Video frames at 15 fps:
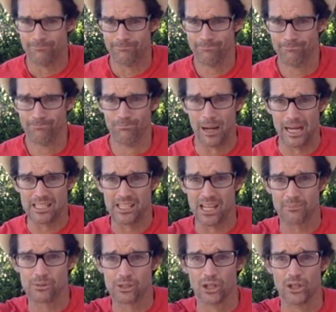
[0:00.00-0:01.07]
Bicep
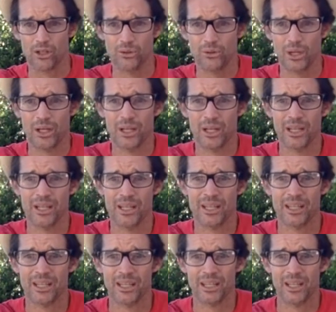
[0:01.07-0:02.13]
salute.
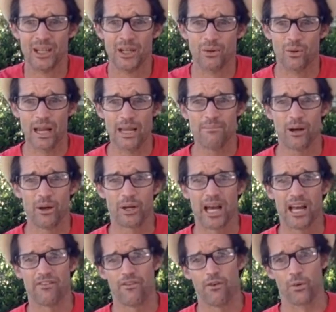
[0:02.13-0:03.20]
Rainbow got
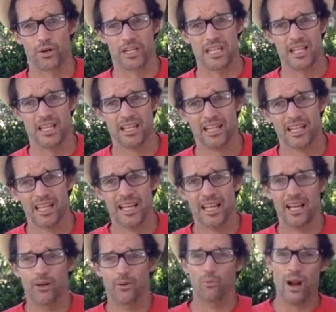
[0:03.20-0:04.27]
40.
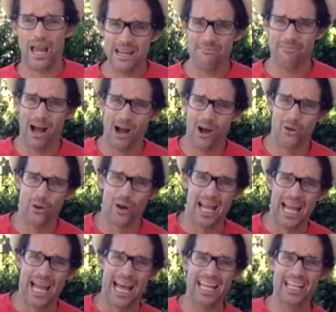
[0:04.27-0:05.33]
Rainbow,
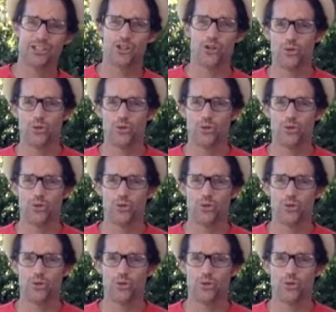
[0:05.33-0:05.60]
how did you